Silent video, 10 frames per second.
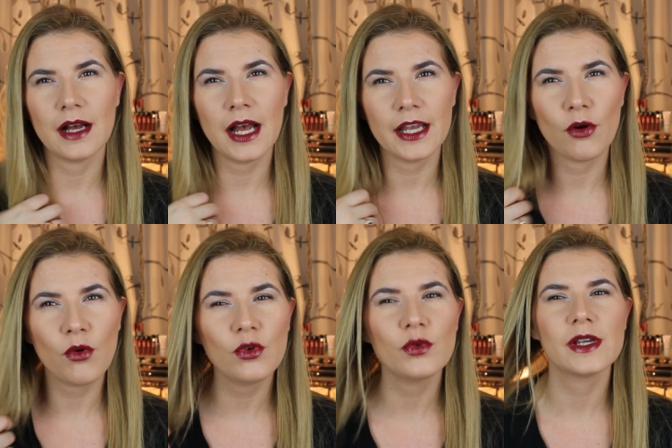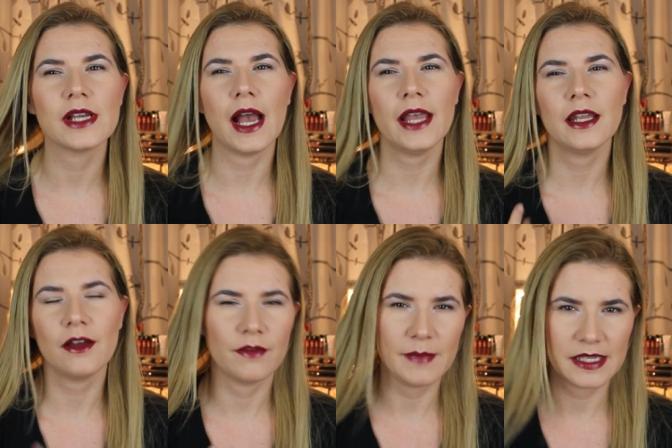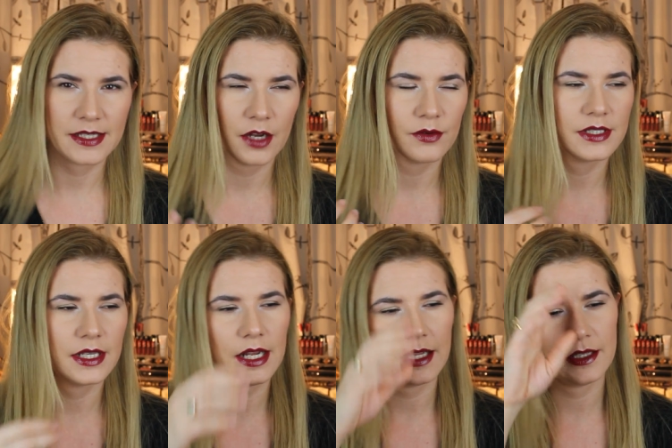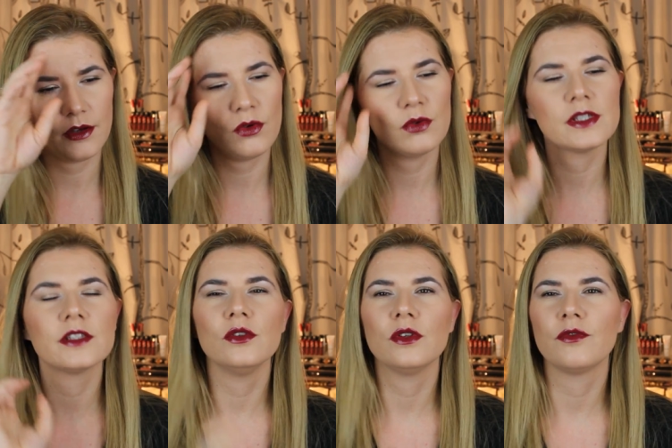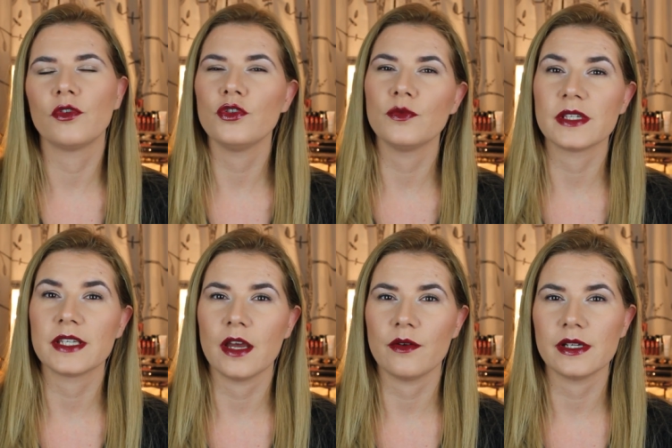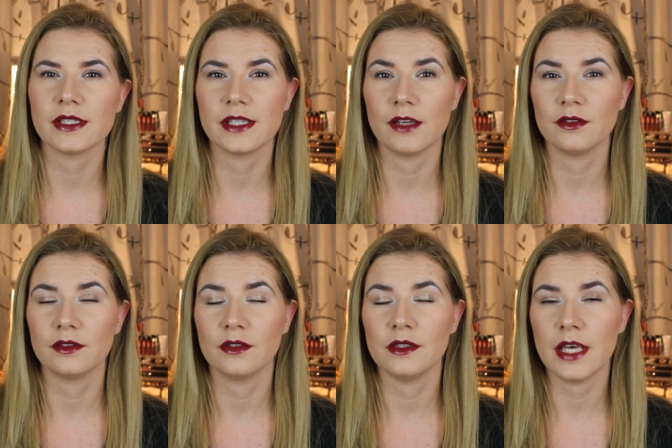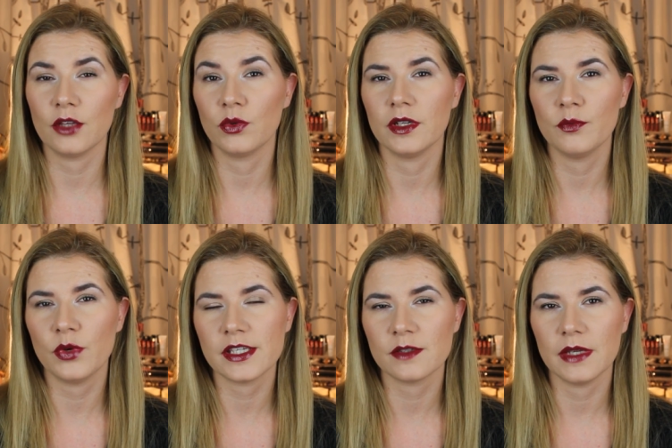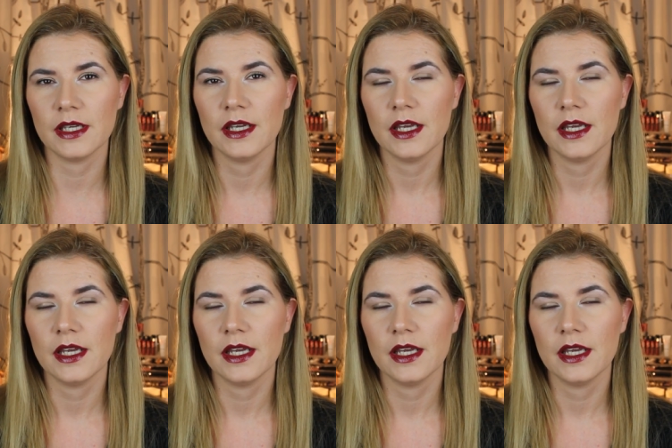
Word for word: I always I love mascaras and I always look for new mascaras that that will impress me.